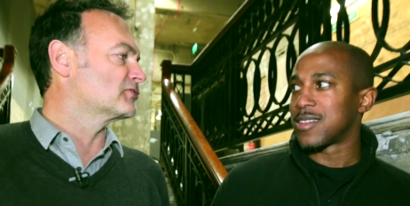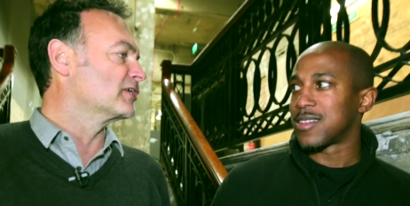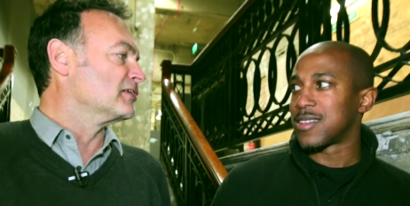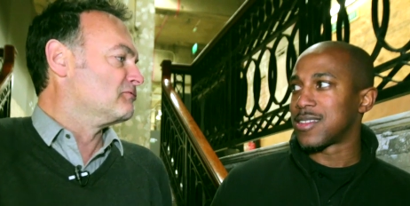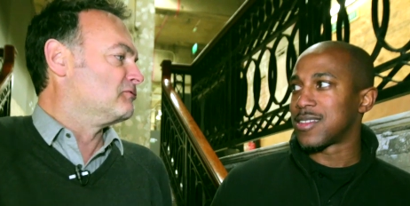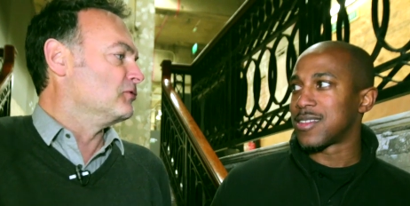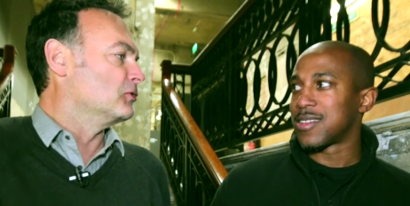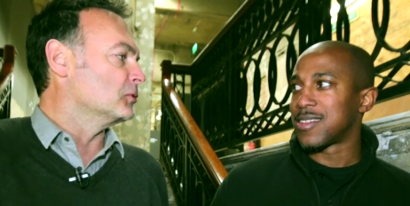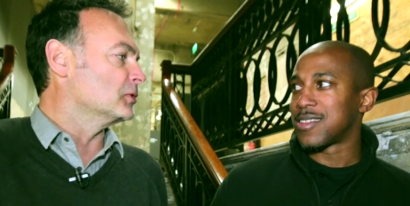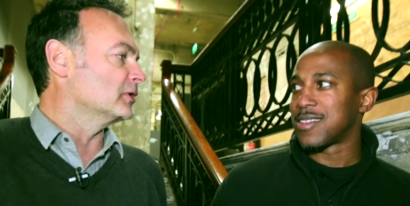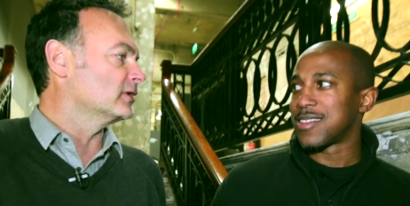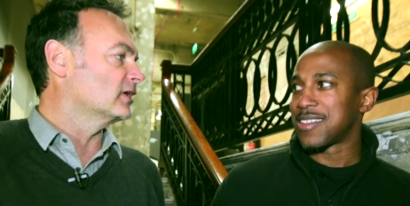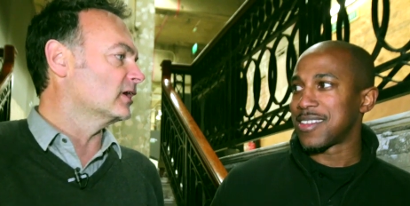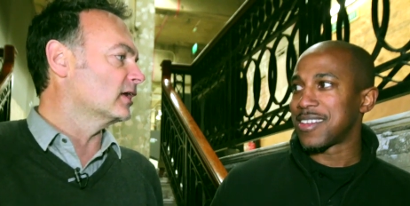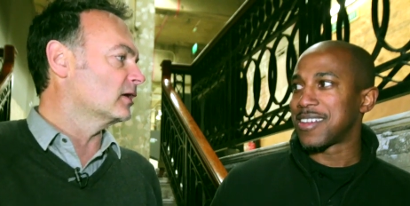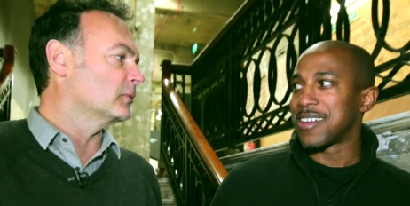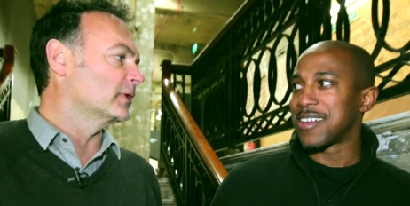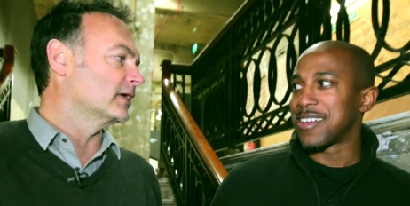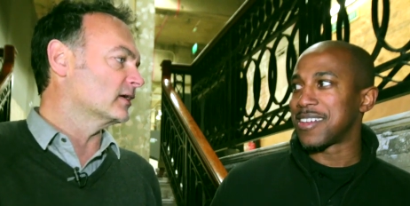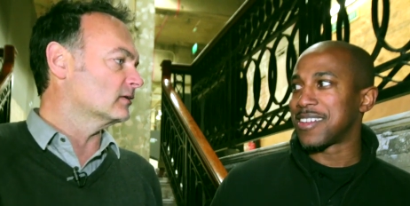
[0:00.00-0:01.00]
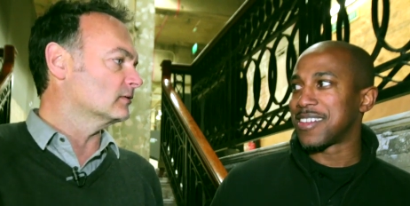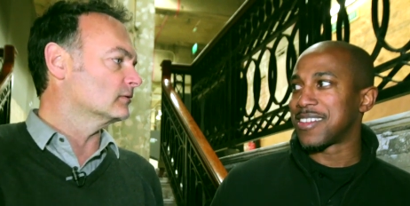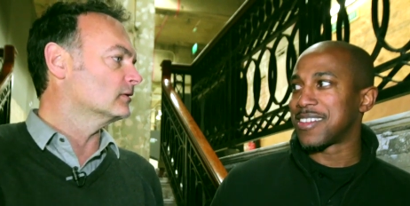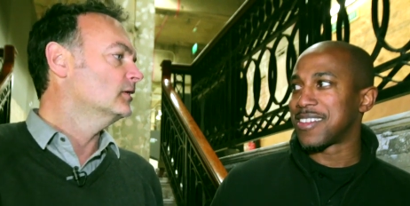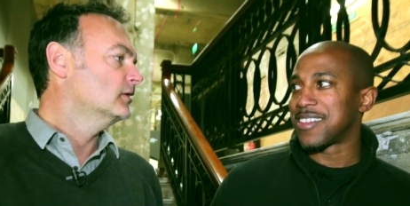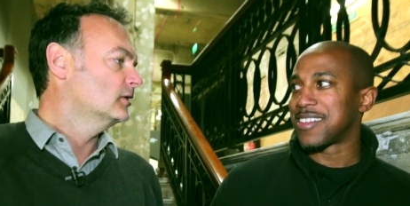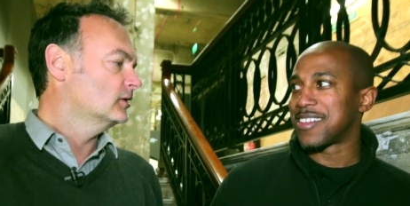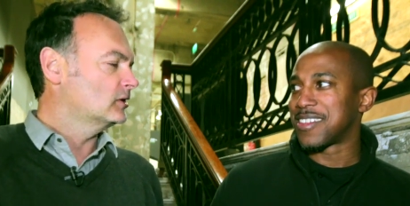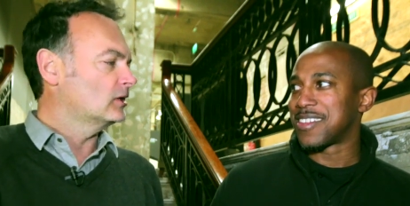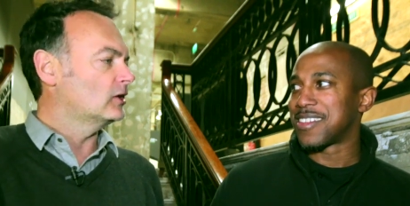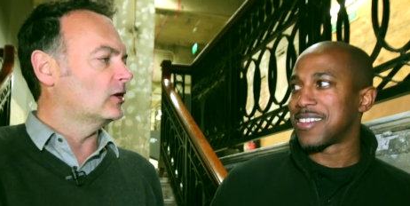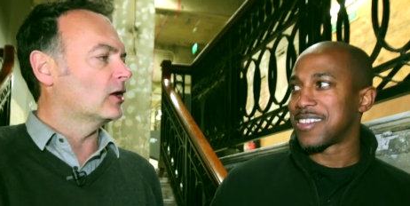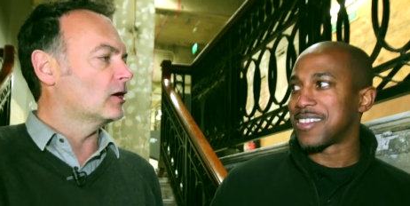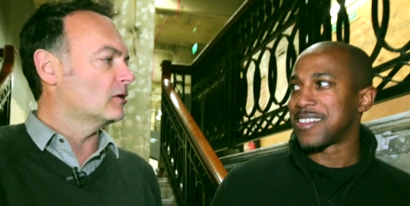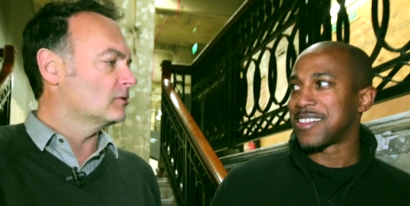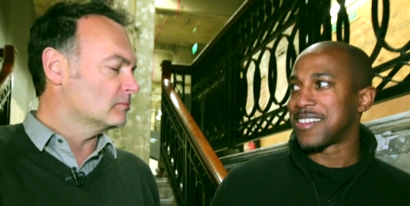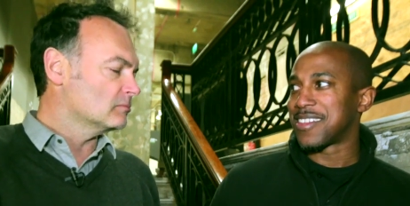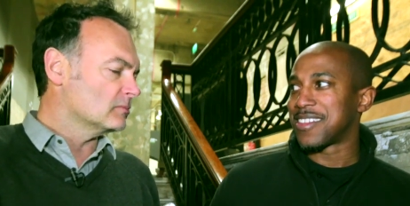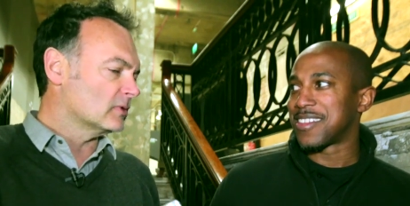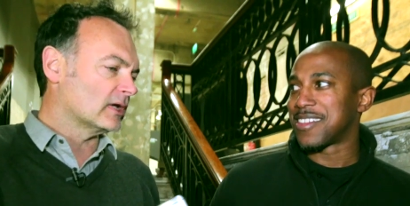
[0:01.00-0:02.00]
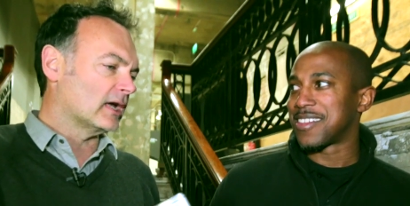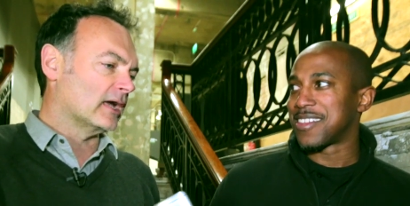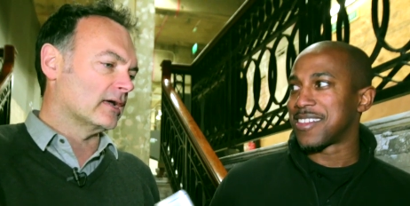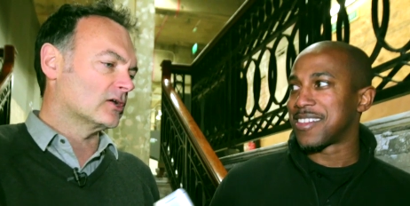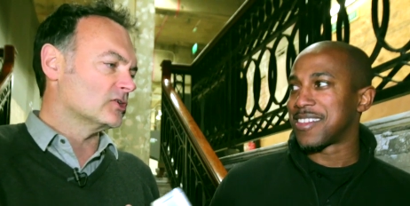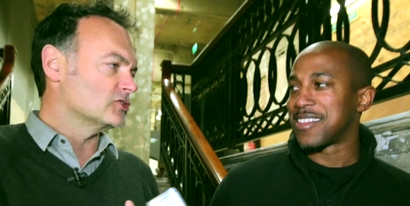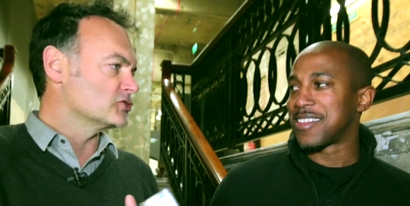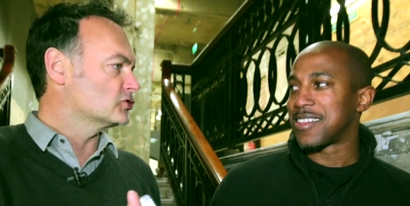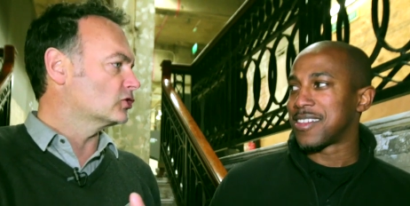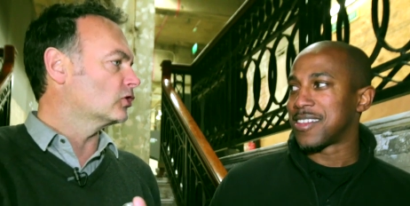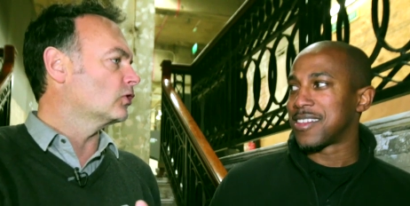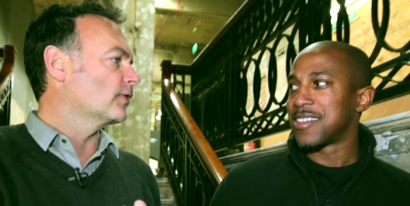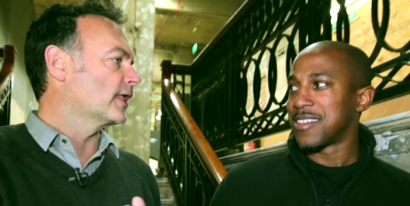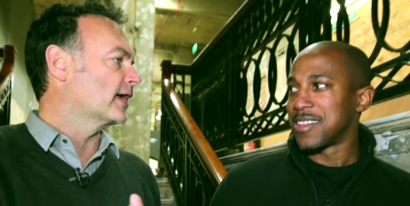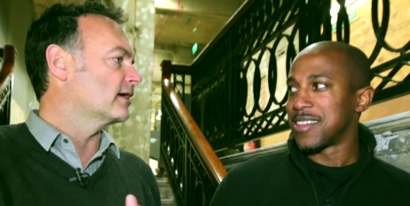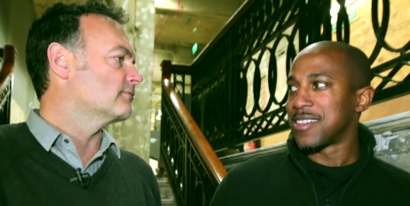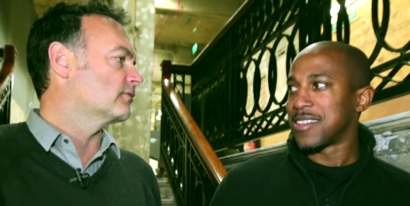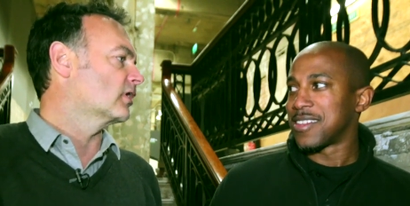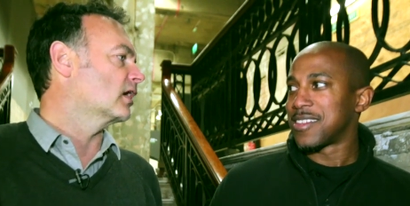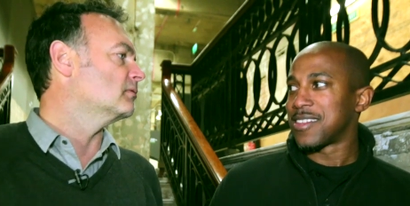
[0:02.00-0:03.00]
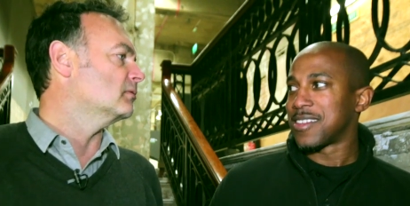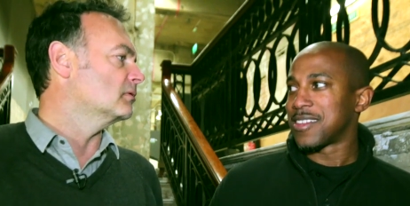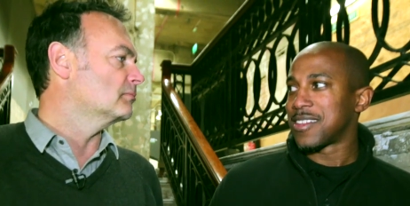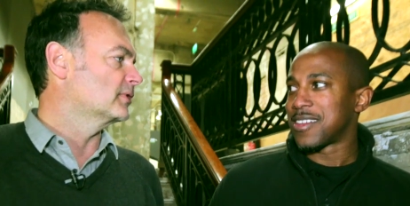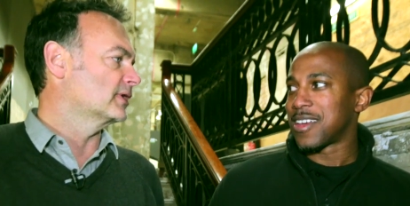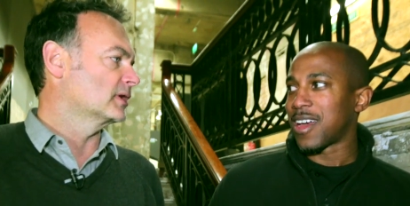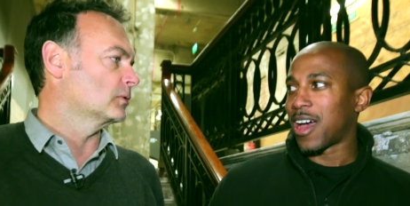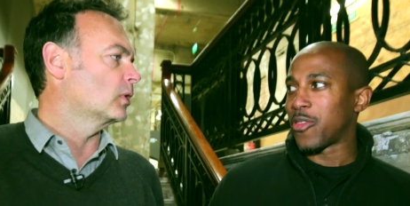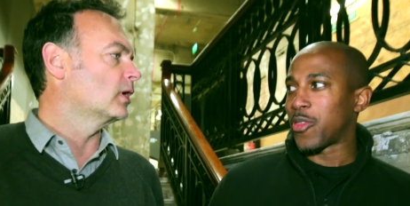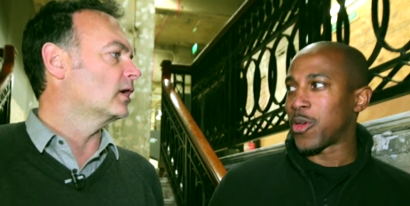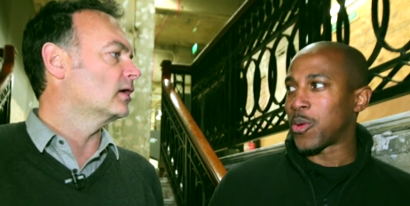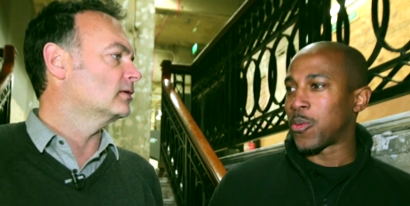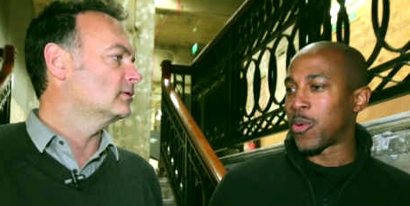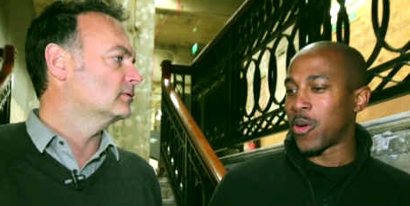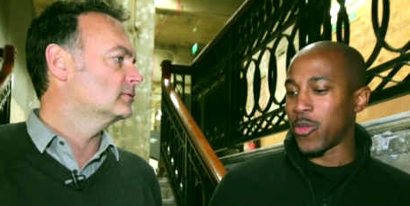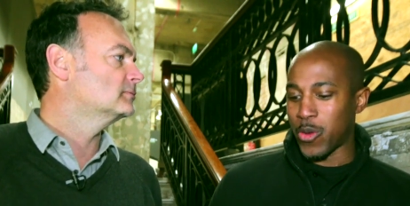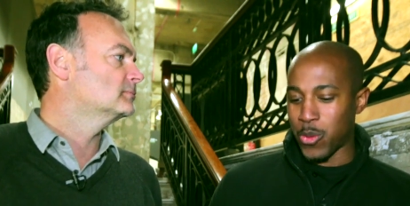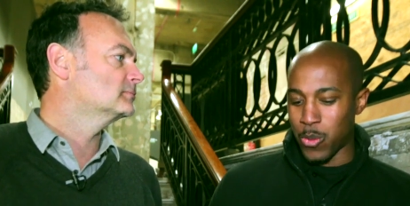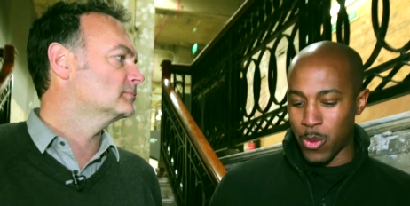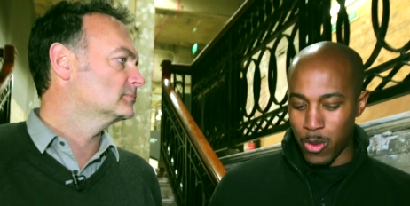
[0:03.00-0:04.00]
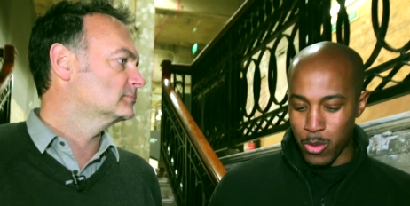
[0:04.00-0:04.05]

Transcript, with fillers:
Speaker 1: straightforward. You know, yeah. we can you know uh, control that environment. Really I well.
Speaker 2: think I think